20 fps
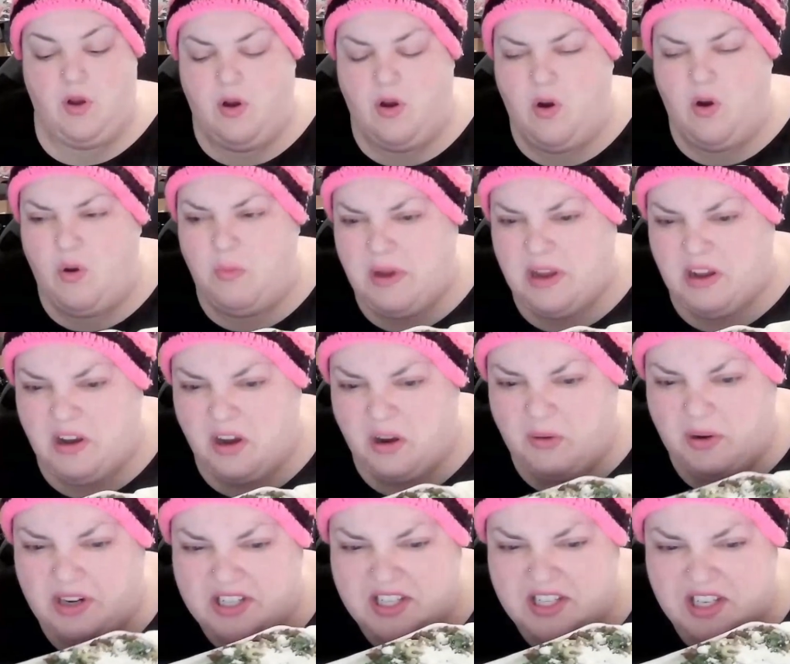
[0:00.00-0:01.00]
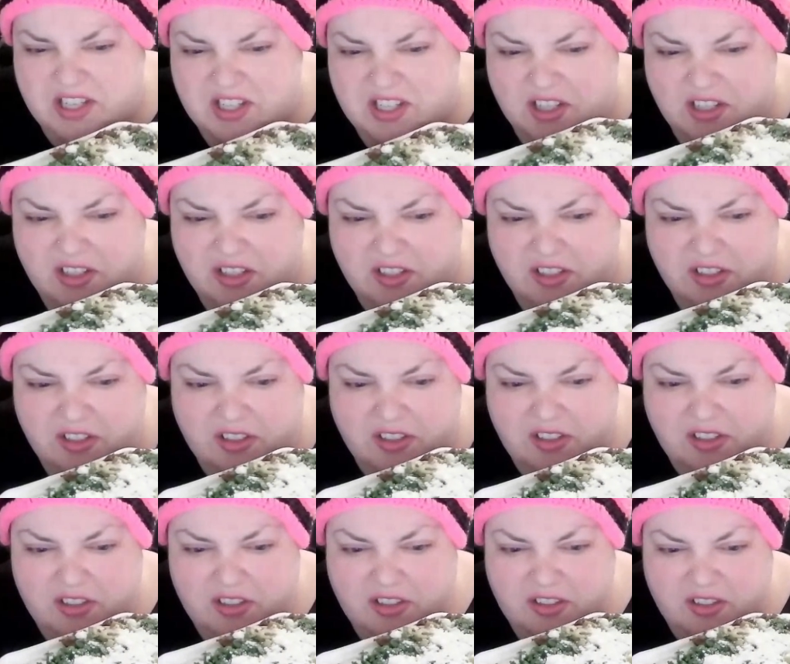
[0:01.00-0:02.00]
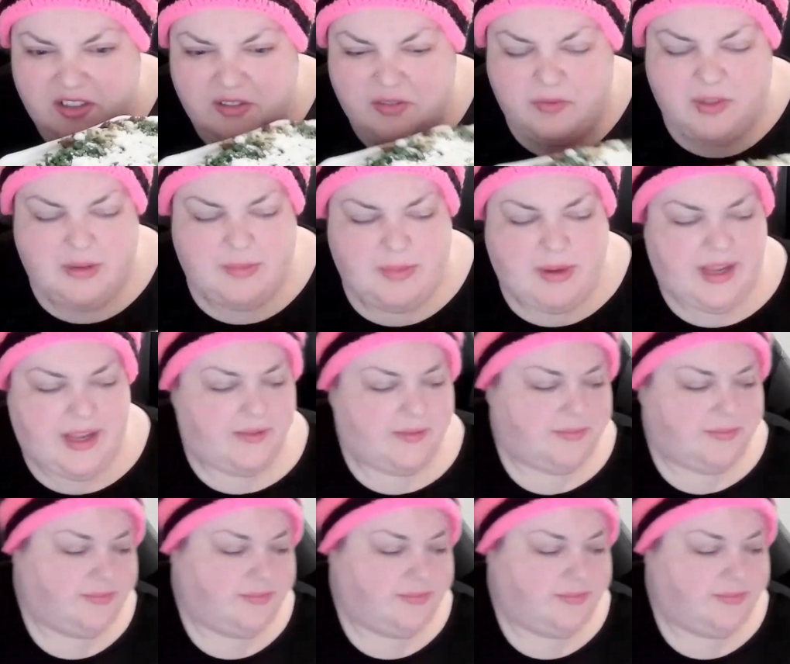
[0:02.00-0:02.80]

Oh my god, what is this? Want a bite?